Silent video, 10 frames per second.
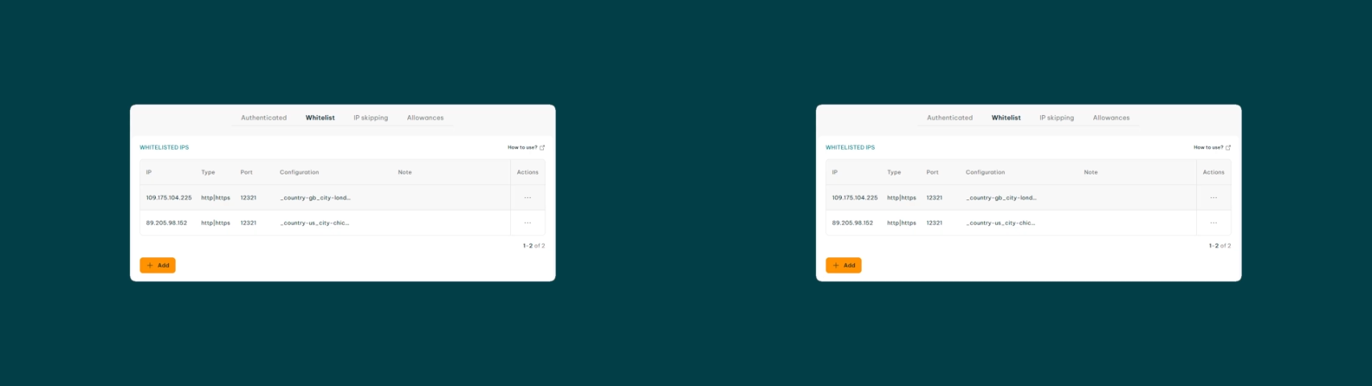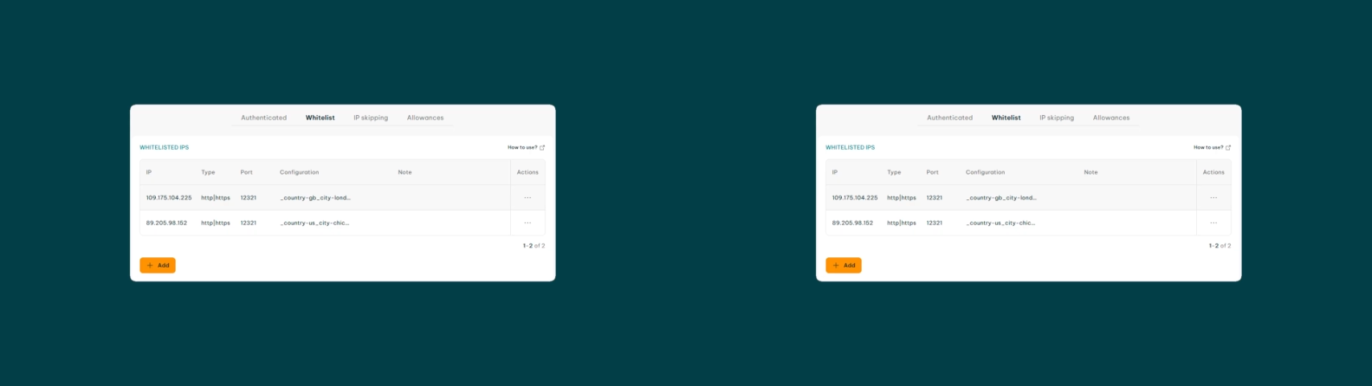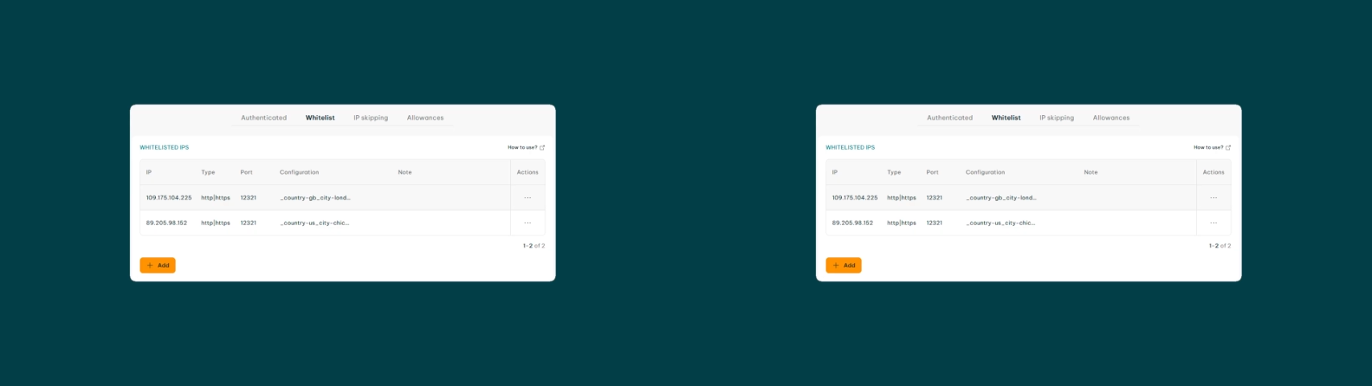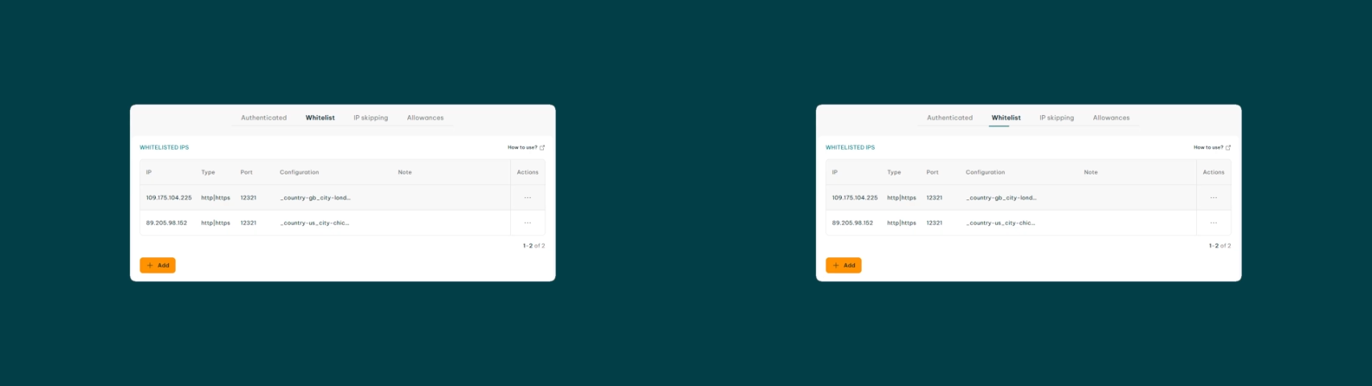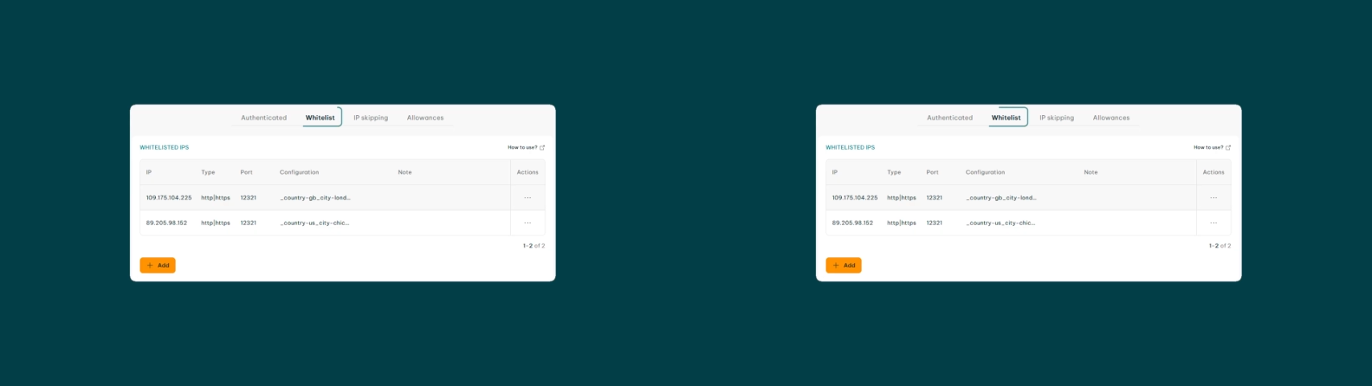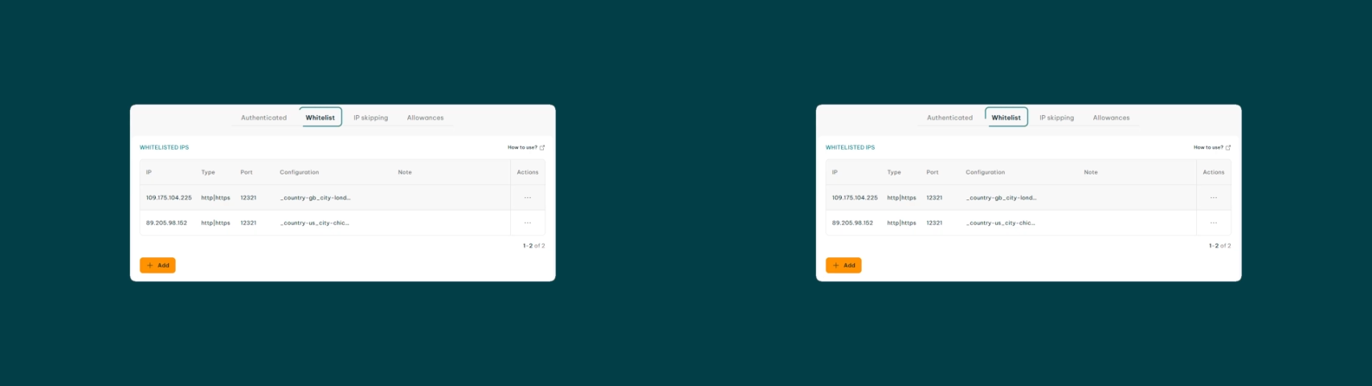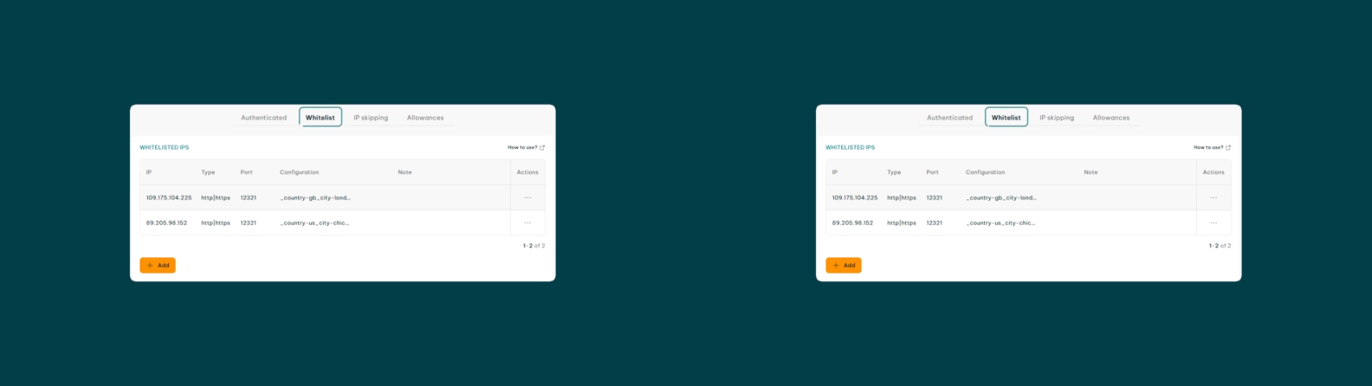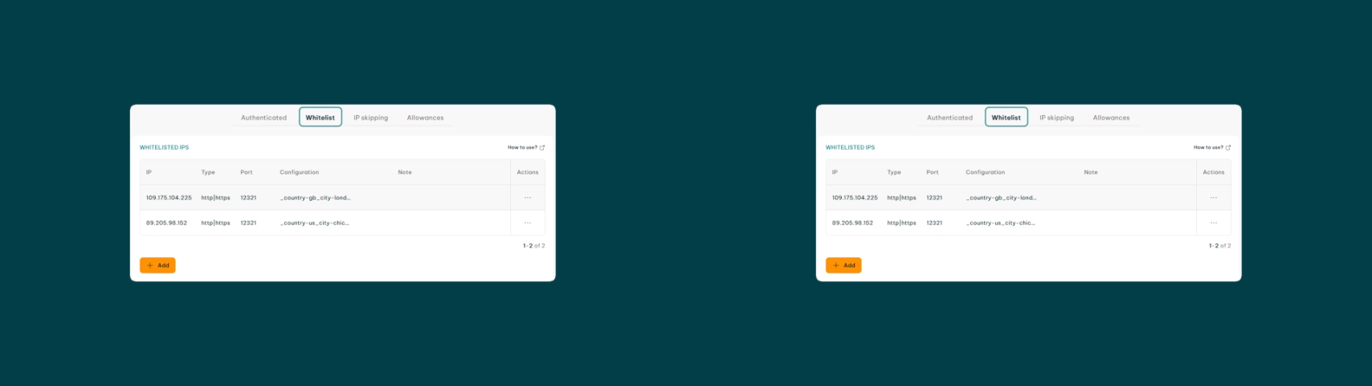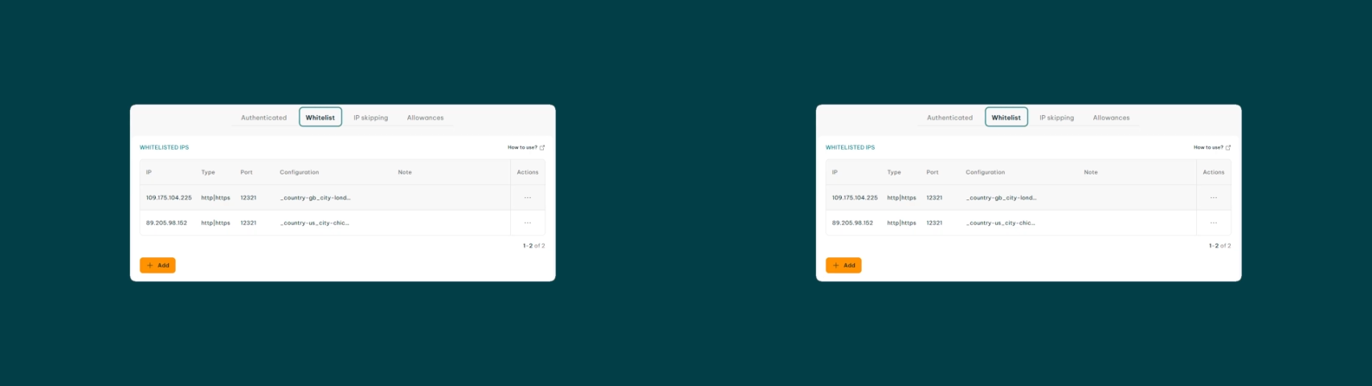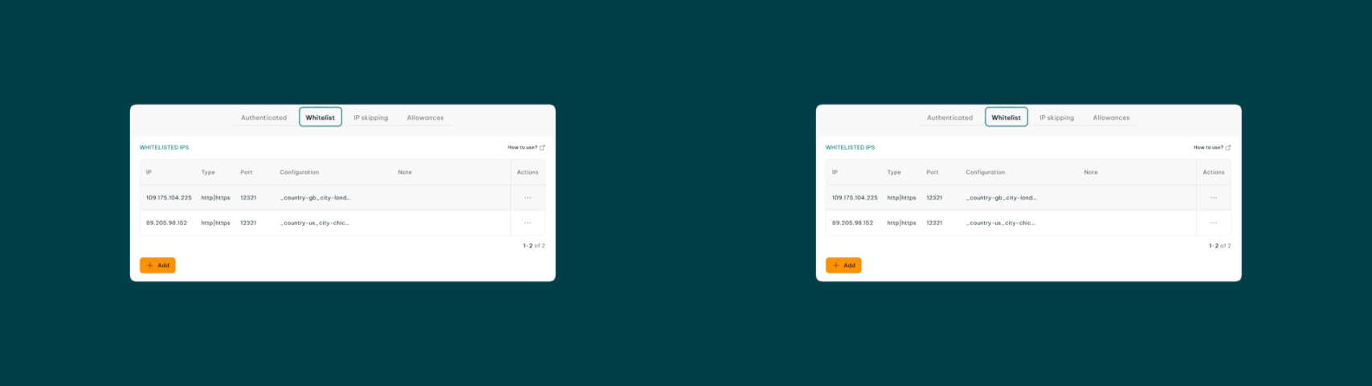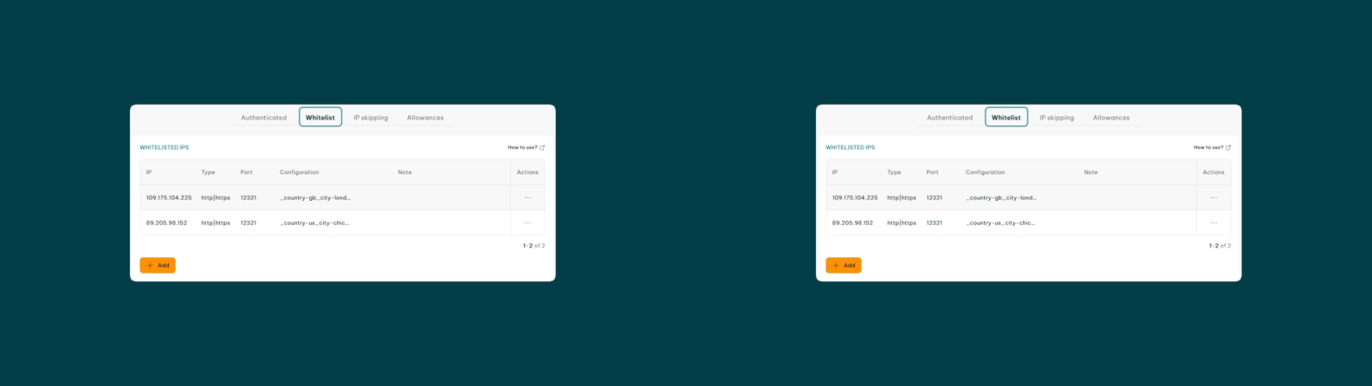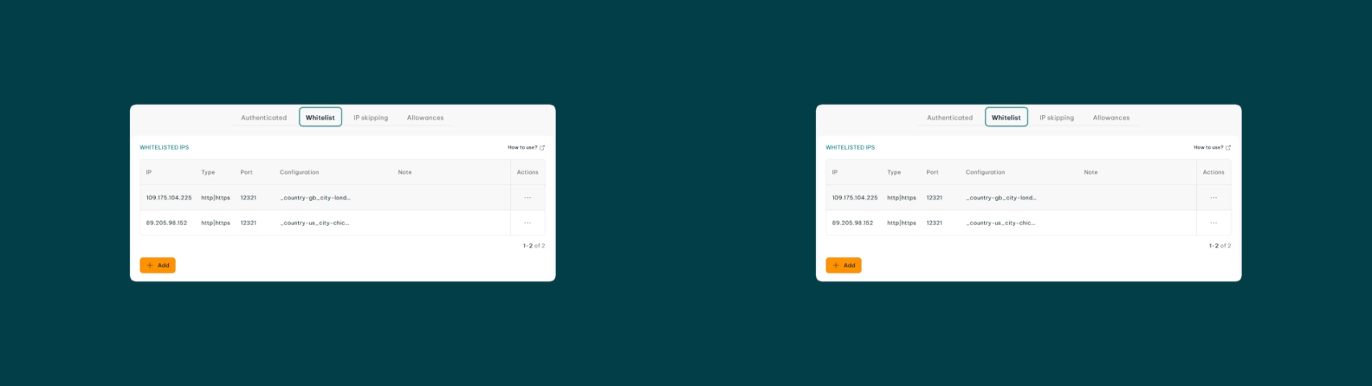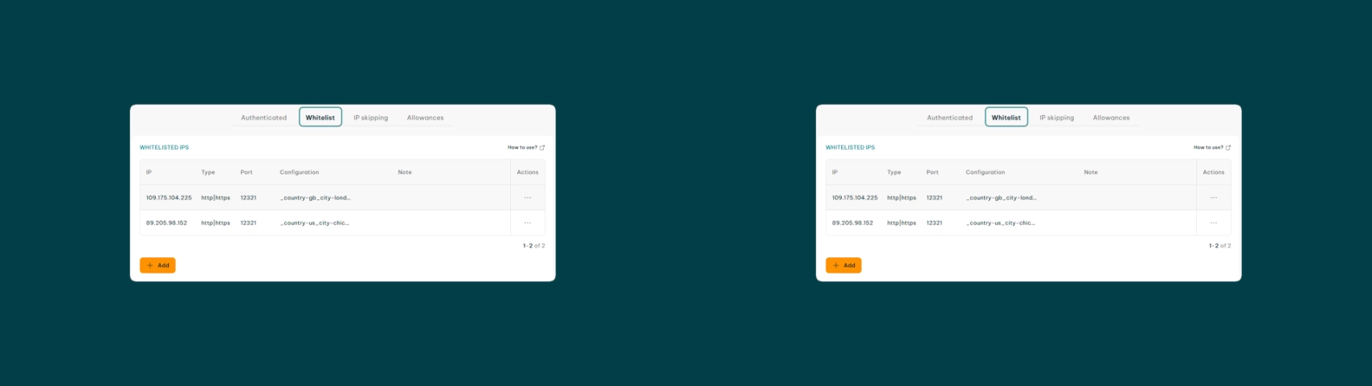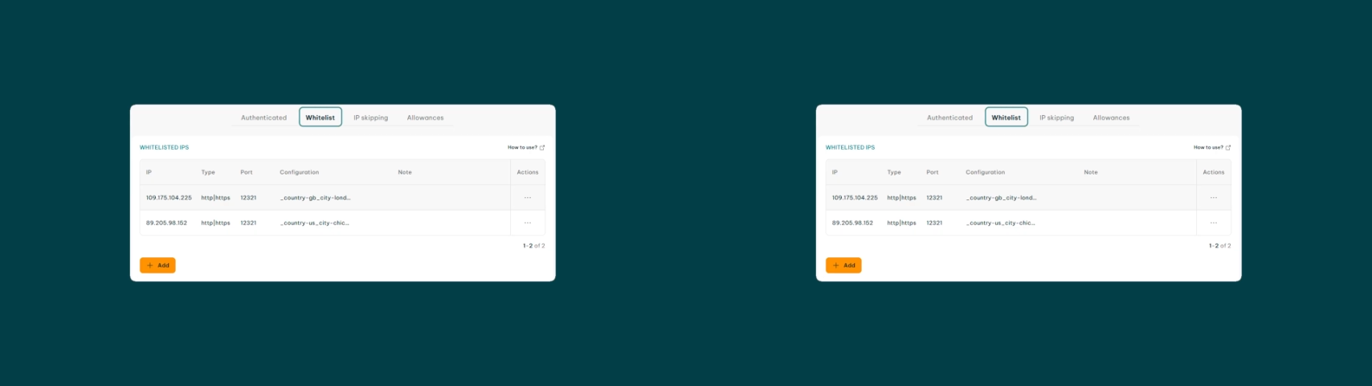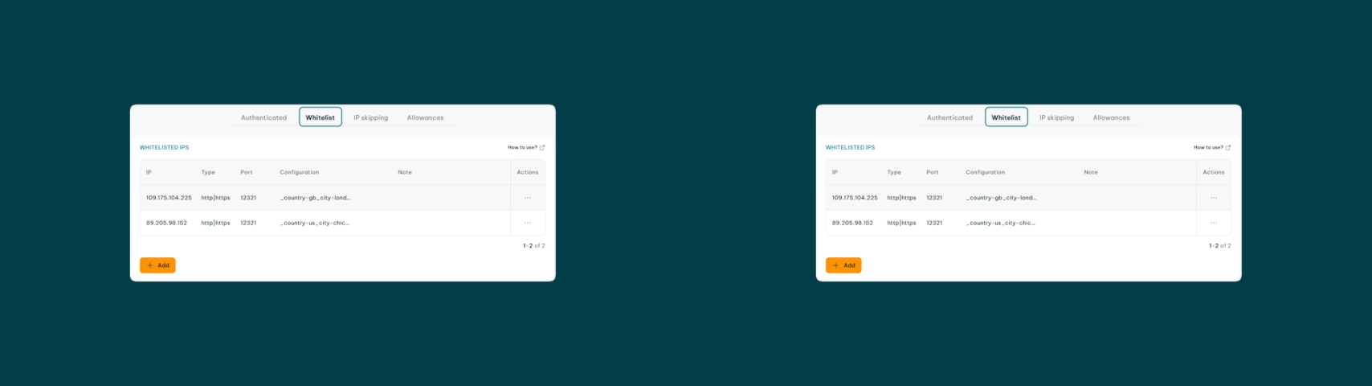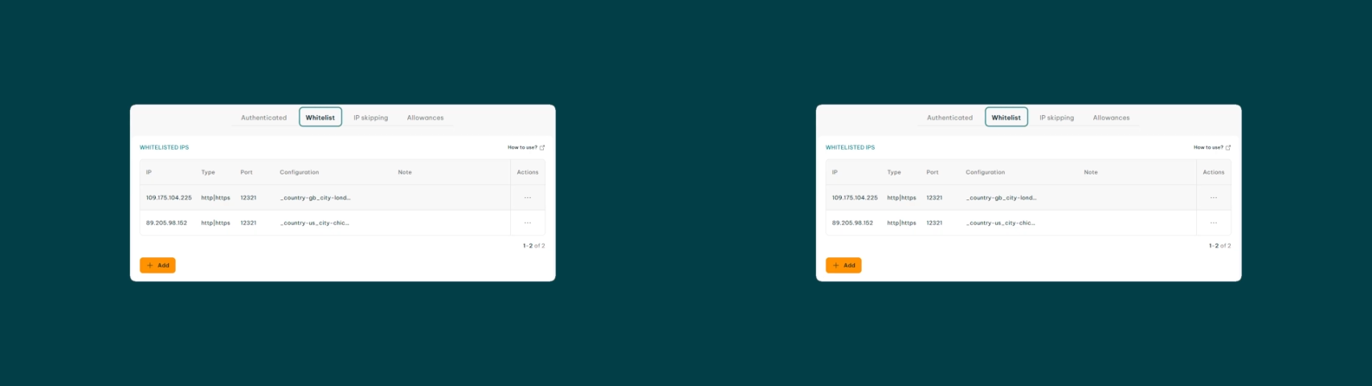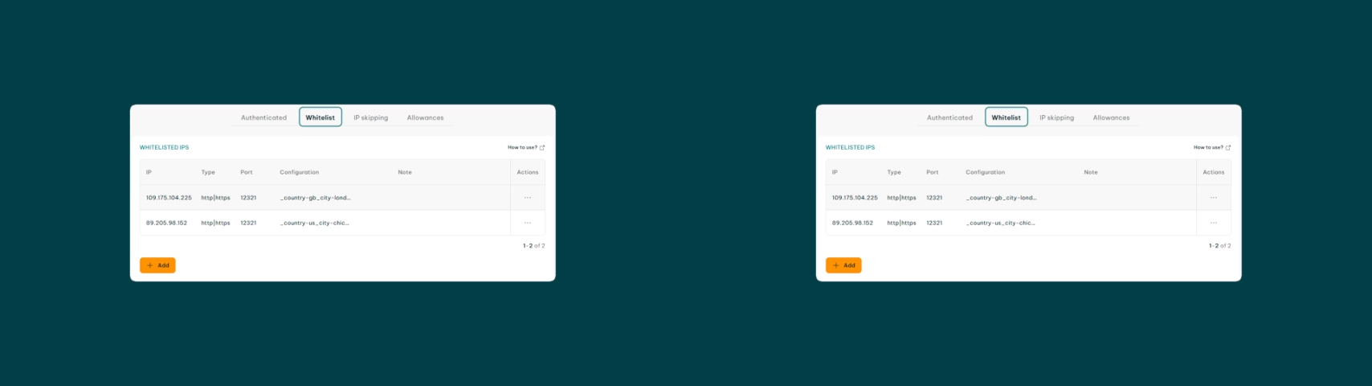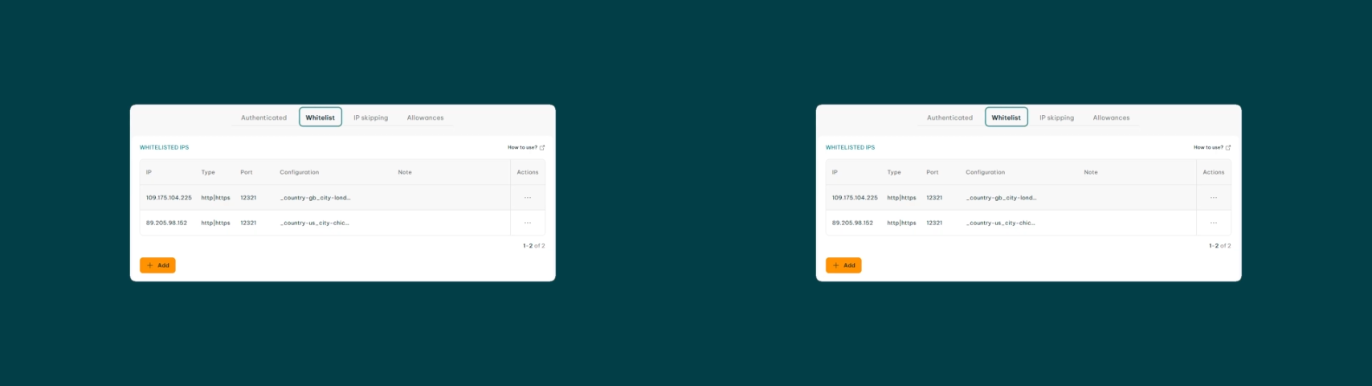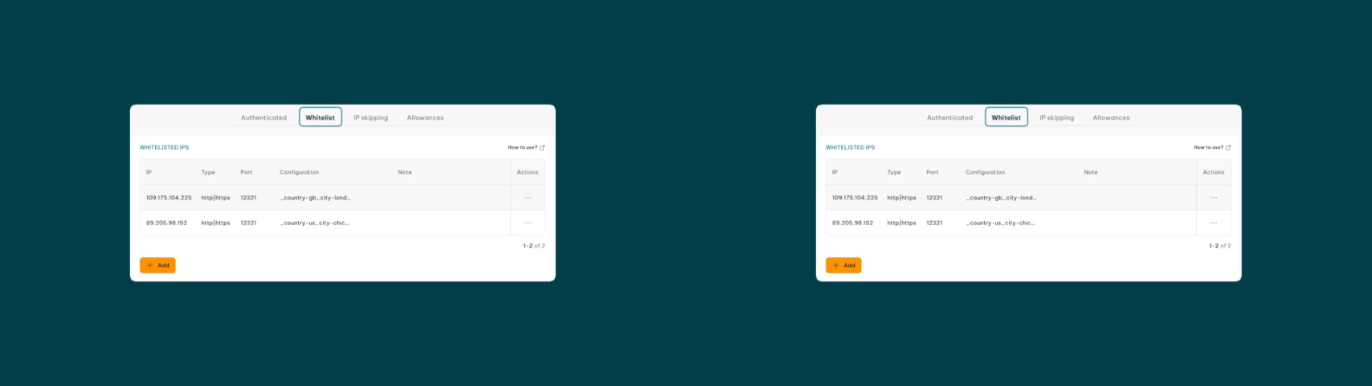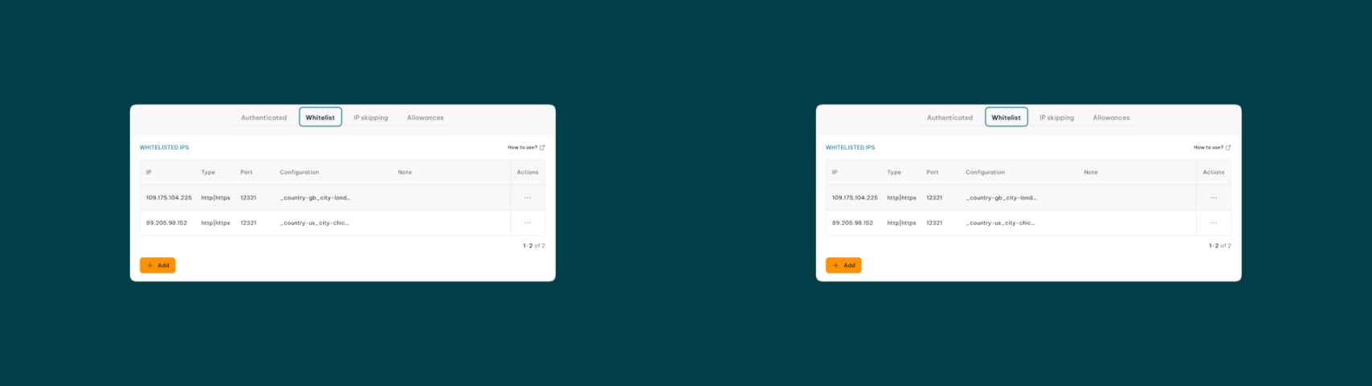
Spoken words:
No face is visible, so there are no lips to read.